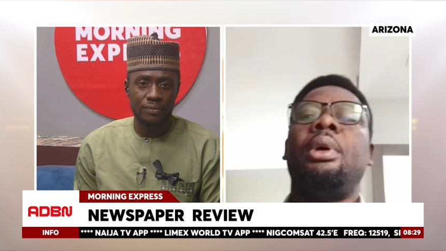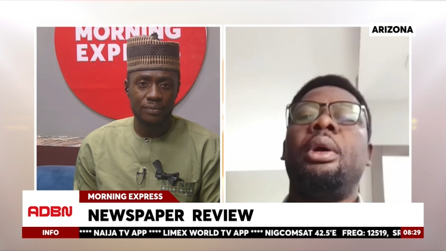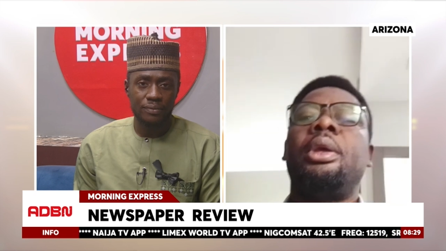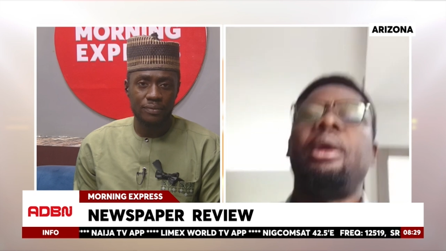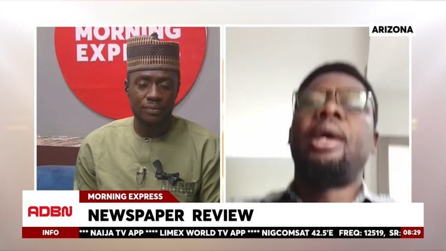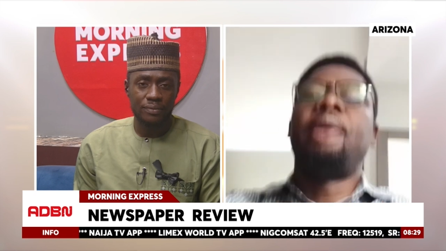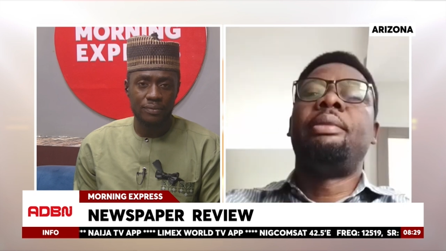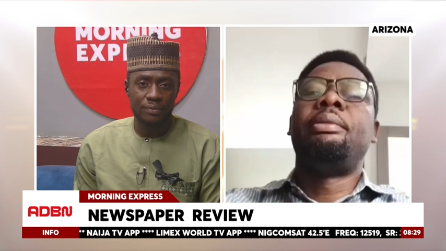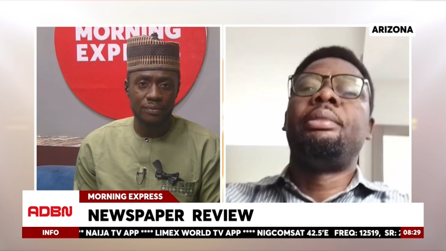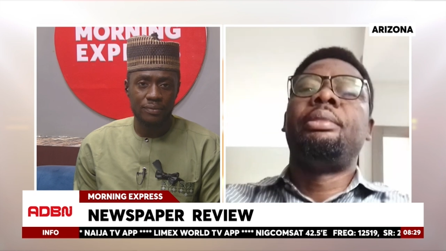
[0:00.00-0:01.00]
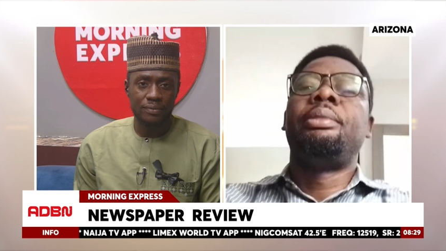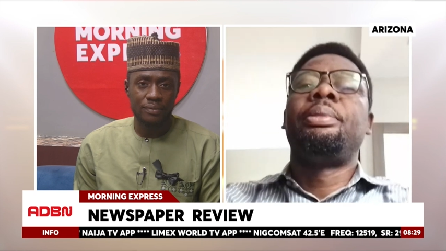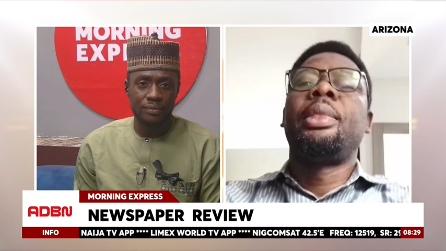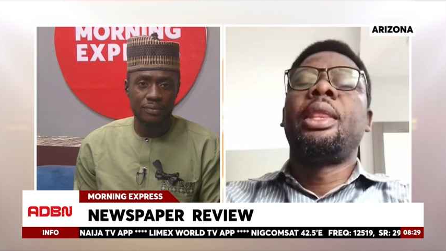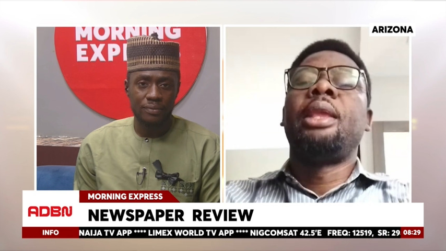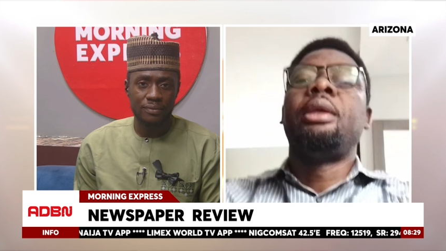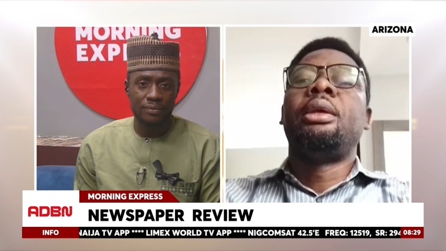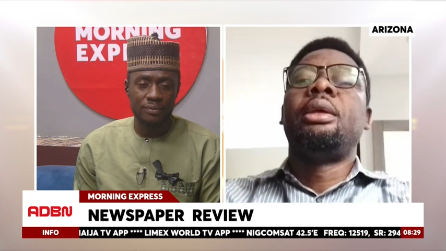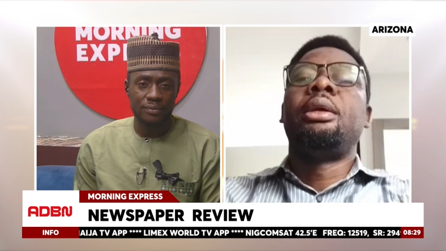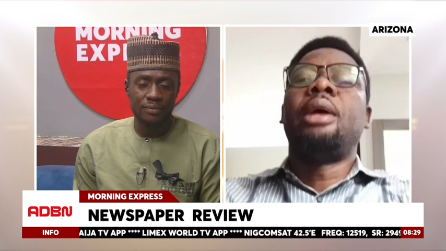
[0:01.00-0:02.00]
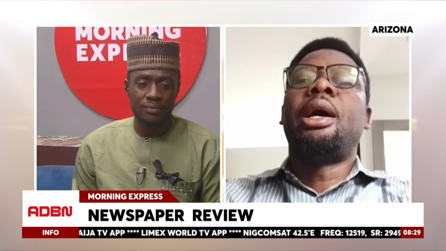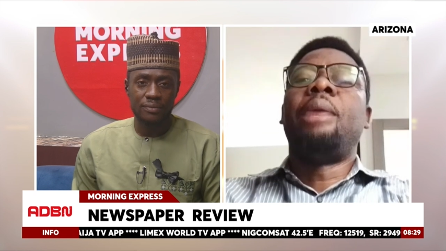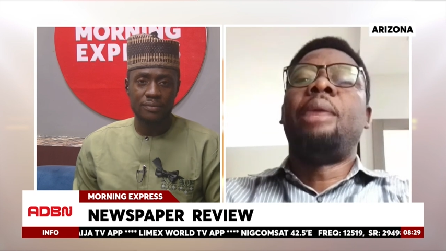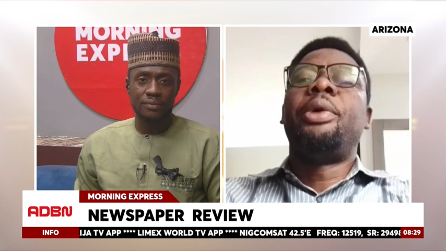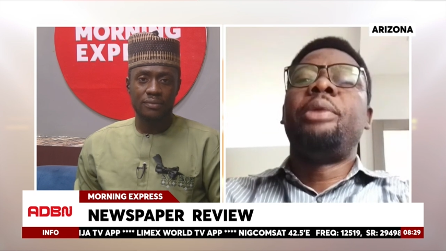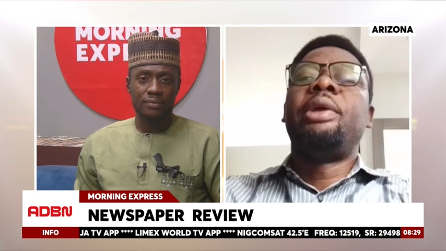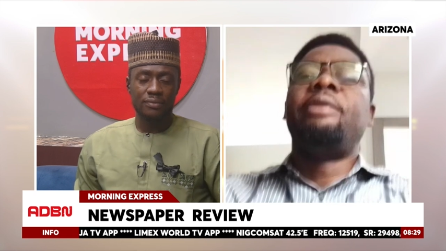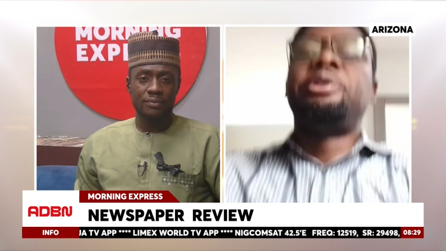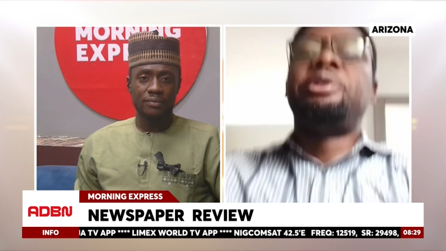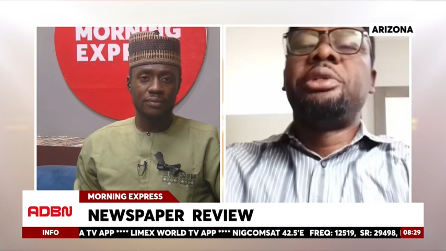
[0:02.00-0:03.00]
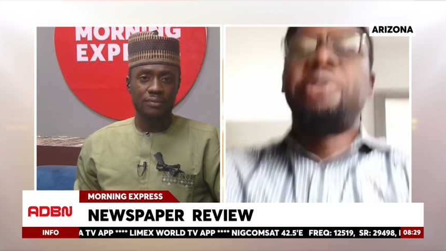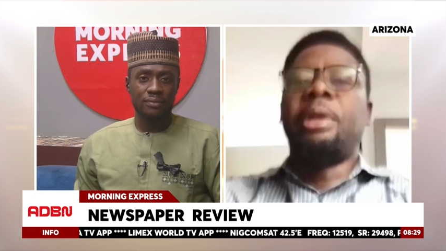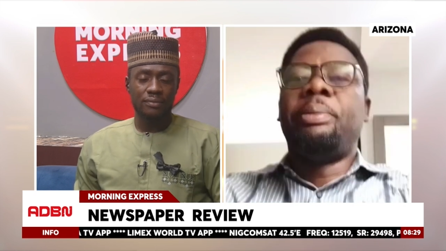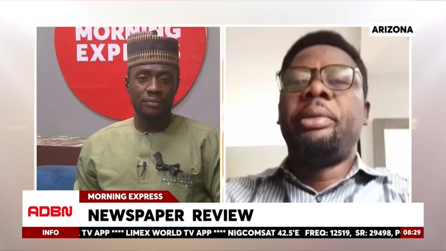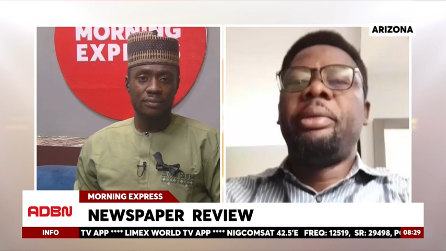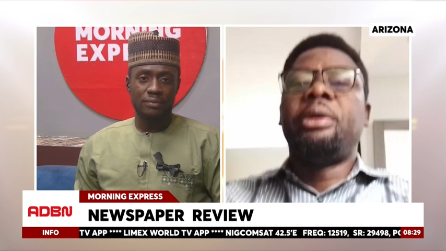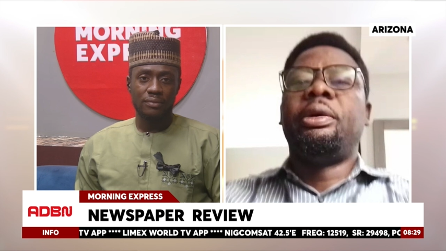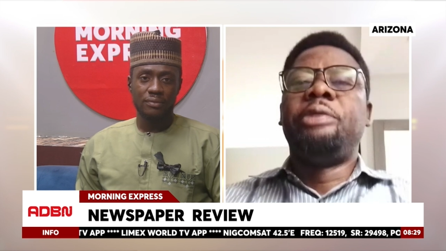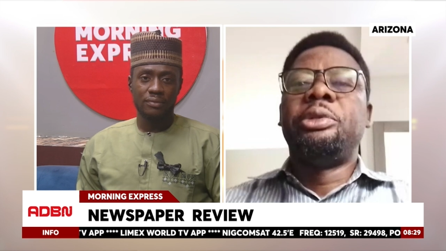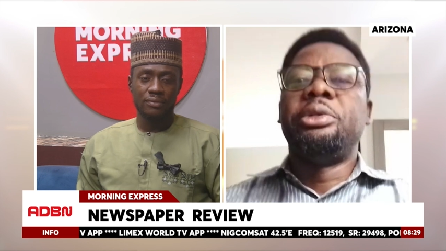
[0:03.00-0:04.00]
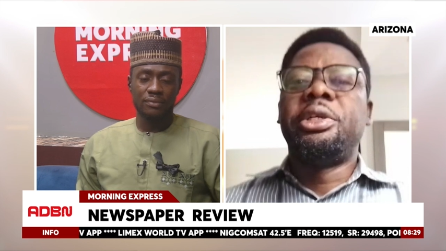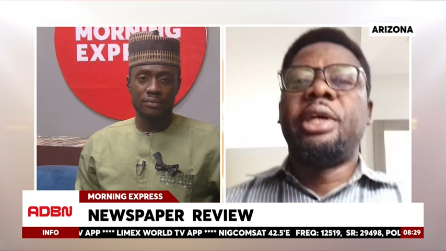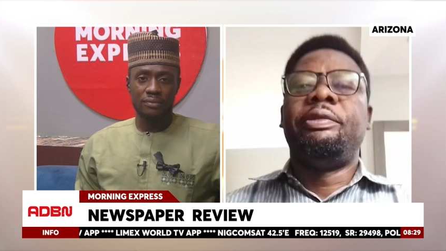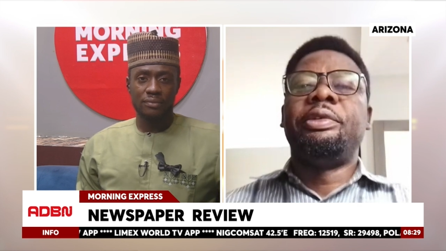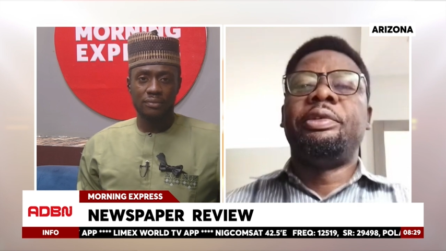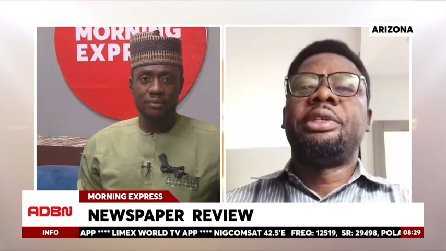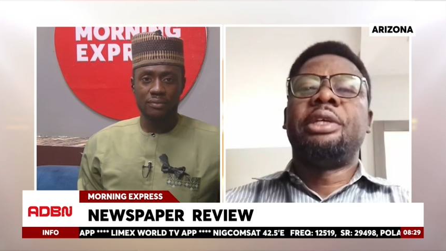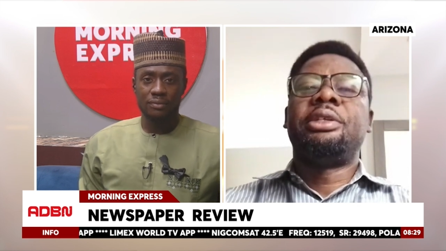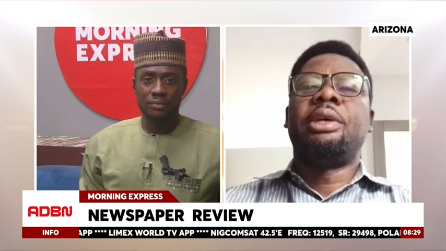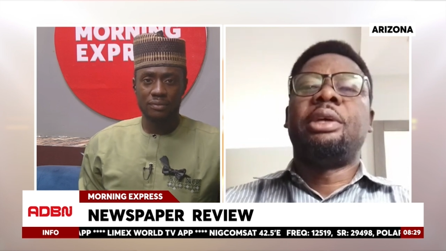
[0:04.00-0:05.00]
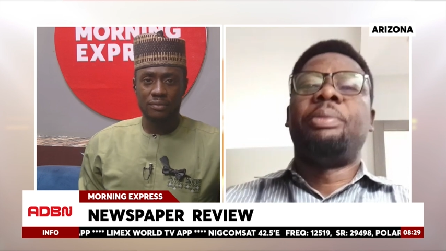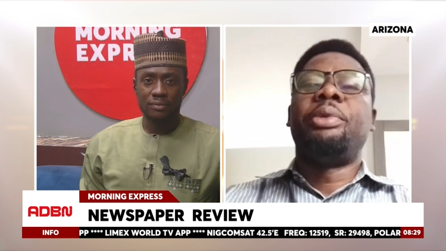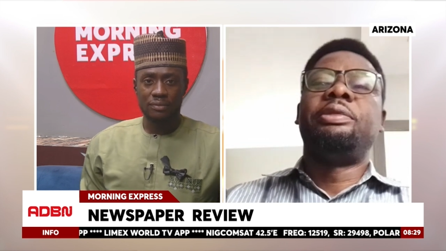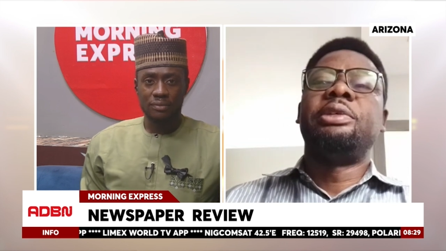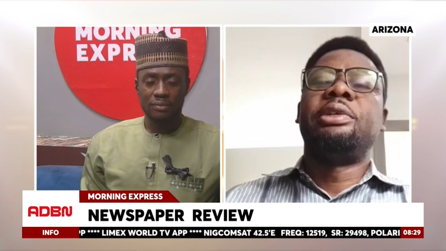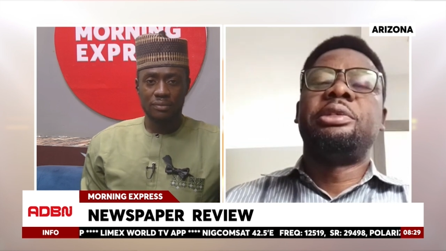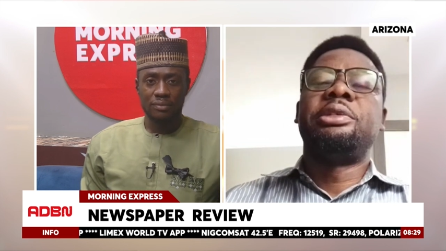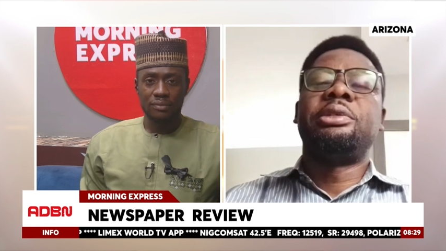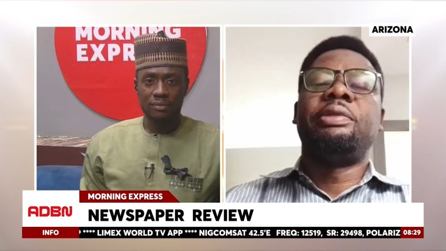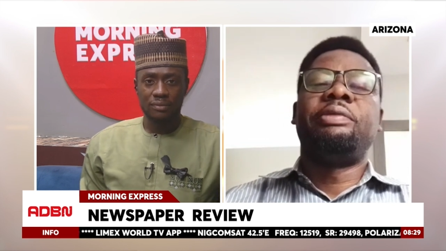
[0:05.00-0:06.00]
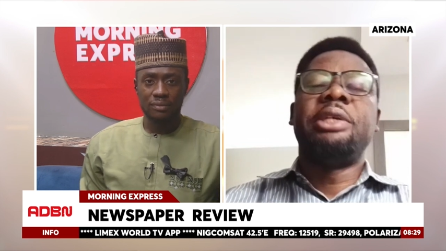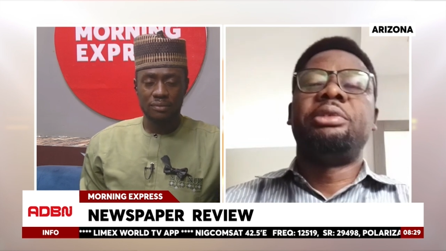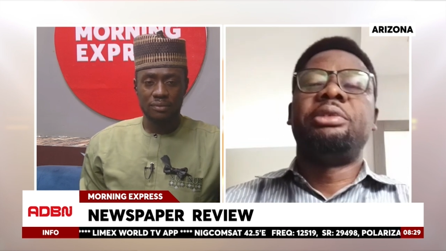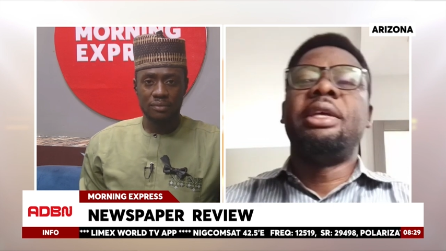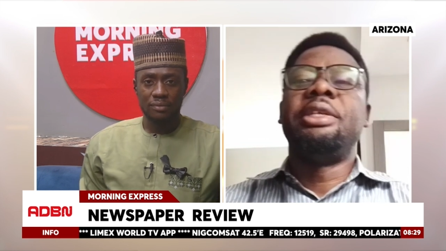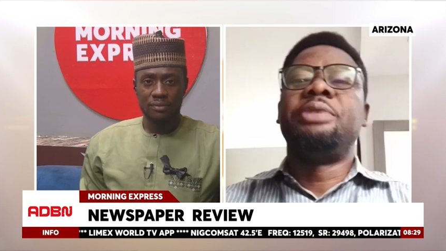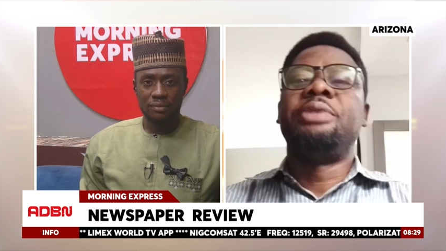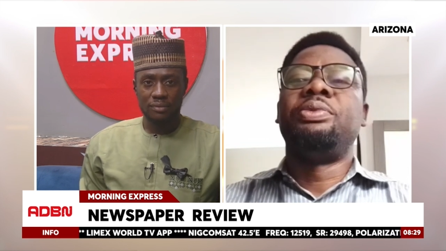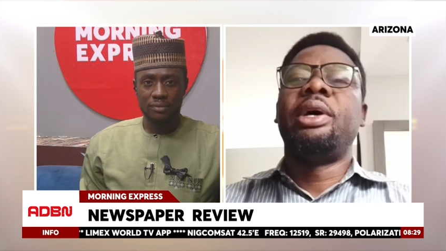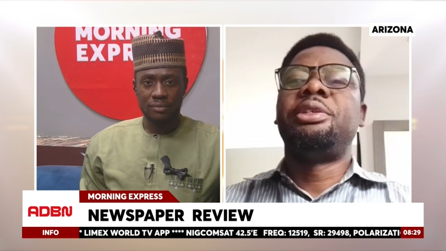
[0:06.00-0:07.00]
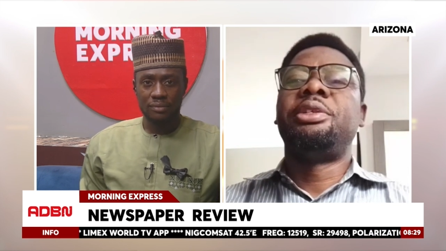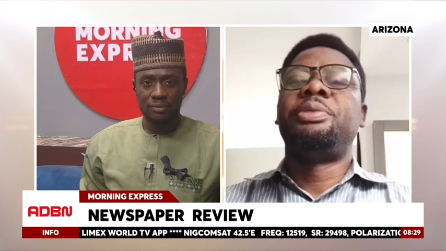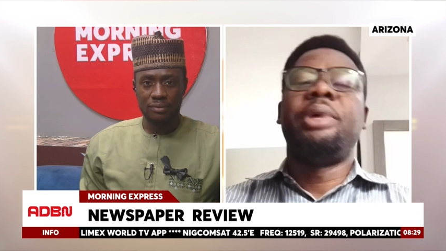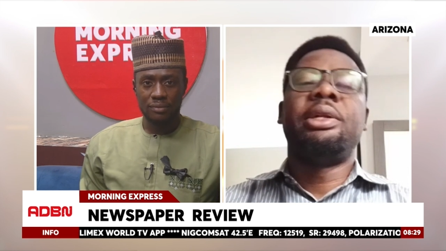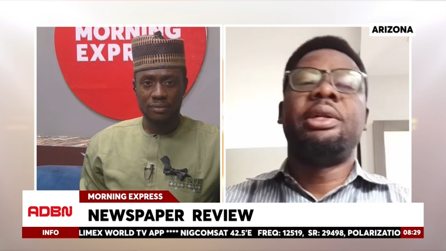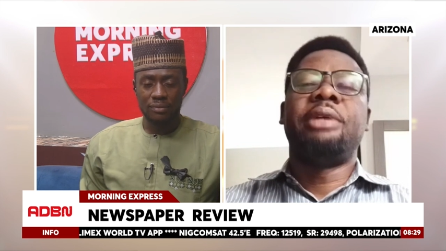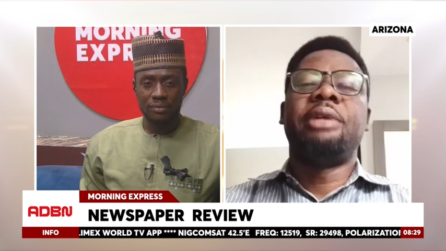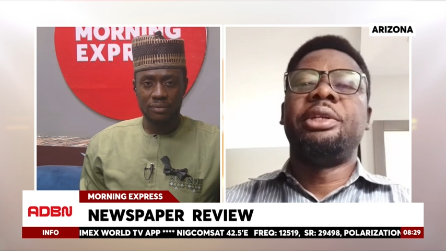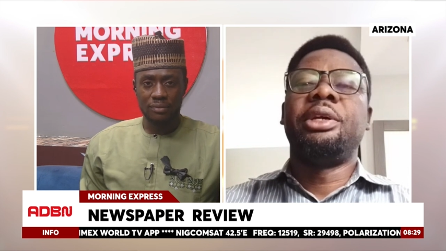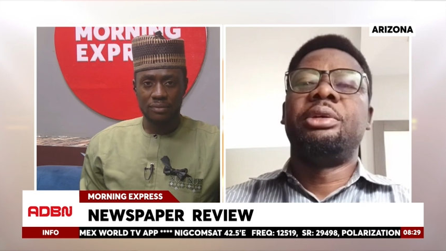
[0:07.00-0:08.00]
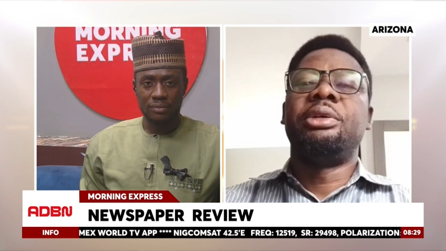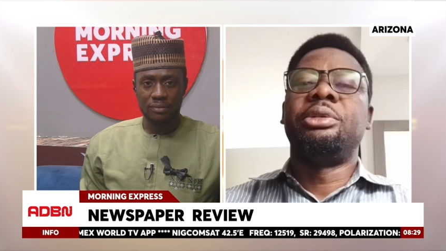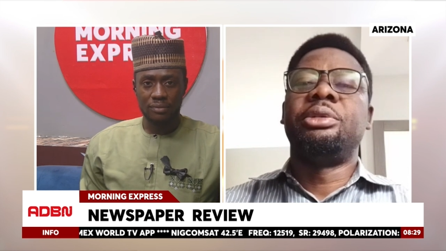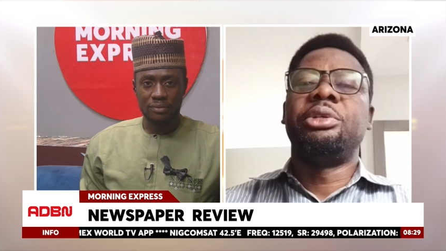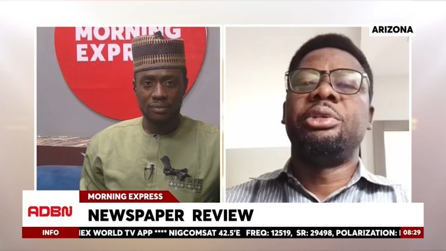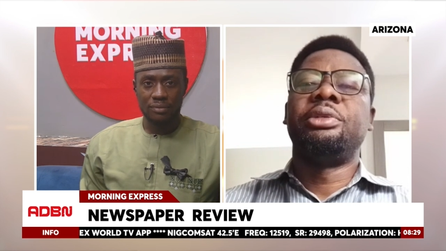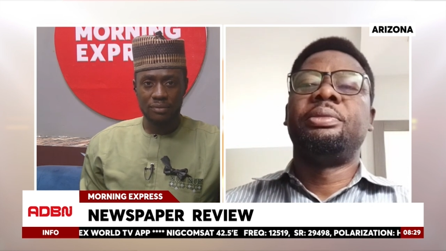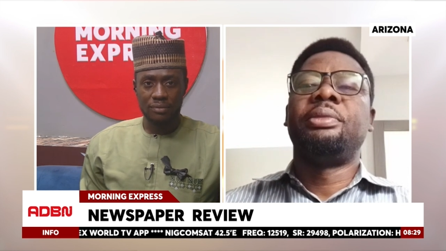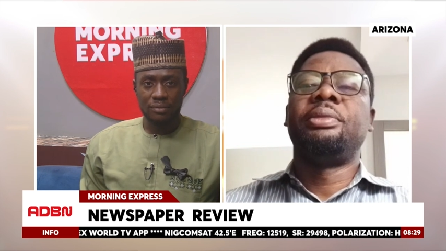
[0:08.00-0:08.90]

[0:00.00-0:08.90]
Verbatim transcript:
Speaker 1: Okay, um, appointment of judi appointment of judicial officers, the appointment of Chief Justice of Nigeria is well spelled out in the Constitution.